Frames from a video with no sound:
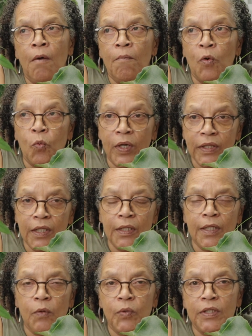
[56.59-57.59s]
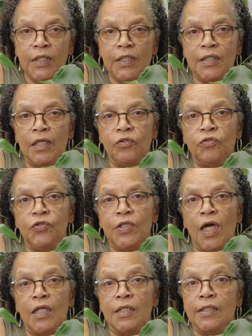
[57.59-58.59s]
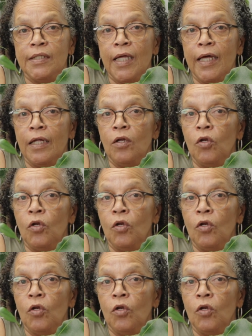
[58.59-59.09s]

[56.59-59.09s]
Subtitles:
but one thing that we need to understand is that